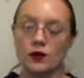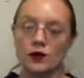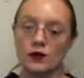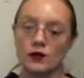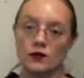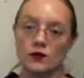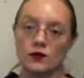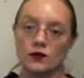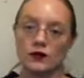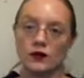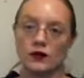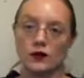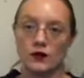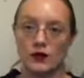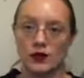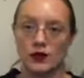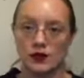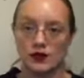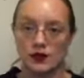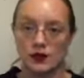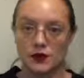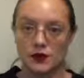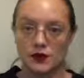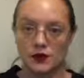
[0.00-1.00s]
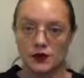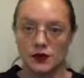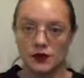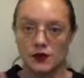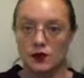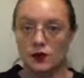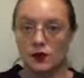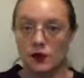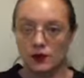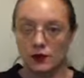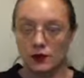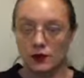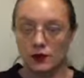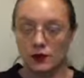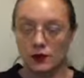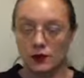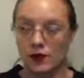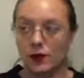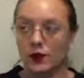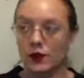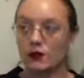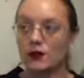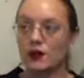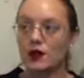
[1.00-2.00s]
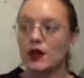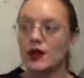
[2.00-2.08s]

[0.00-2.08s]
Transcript: as well as what is it that you want to promote.